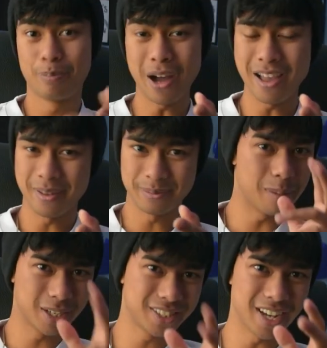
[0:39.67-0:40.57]
but
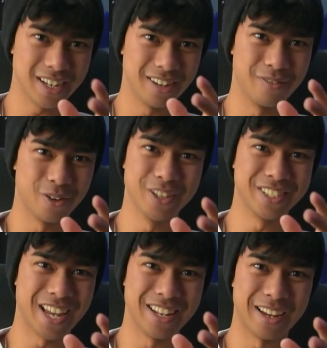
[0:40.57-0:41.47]
I'm excited for
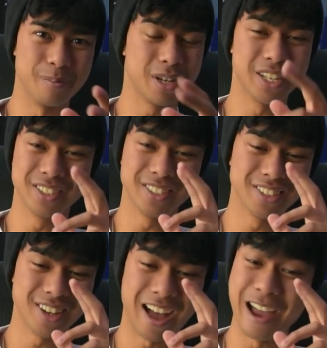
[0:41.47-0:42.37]
this ending because
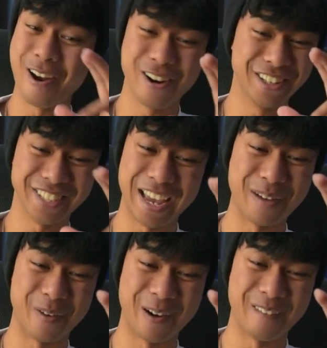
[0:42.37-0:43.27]
I heard it's
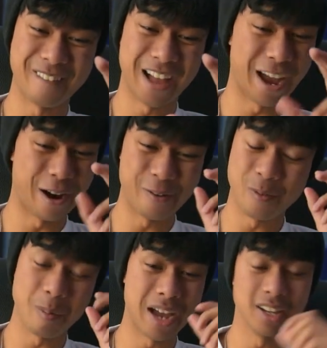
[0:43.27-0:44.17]
Aimer. I heard
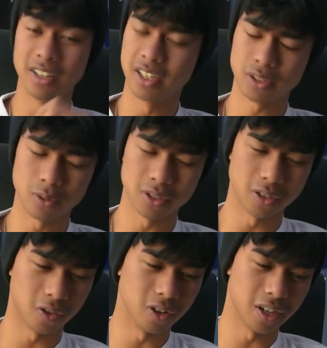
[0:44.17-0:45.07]
from my Discord
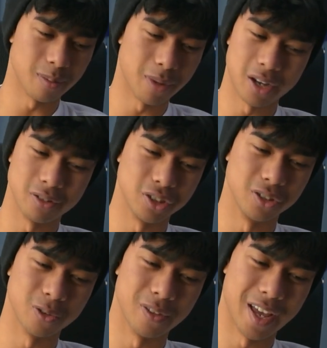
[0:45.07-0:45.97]
server, link in bio, you should join